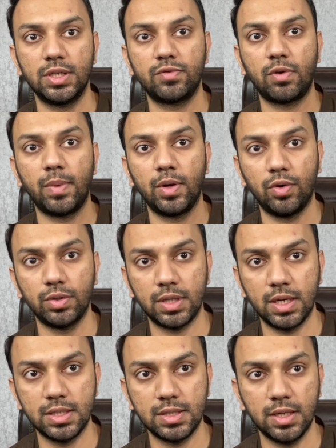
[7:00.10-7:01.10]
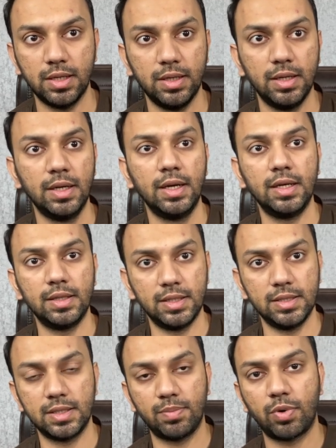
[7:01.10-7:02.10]
from an authorized seller, this
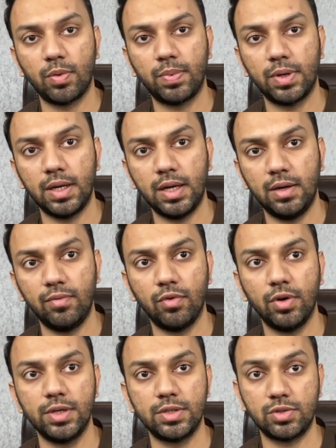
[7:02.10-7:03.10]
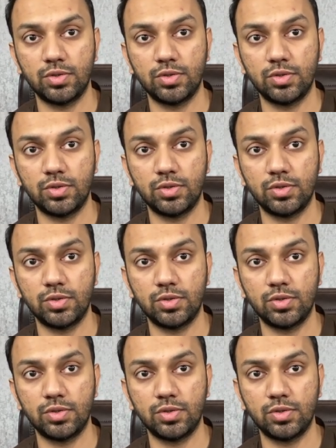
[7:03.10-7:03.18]
is the proper invoice,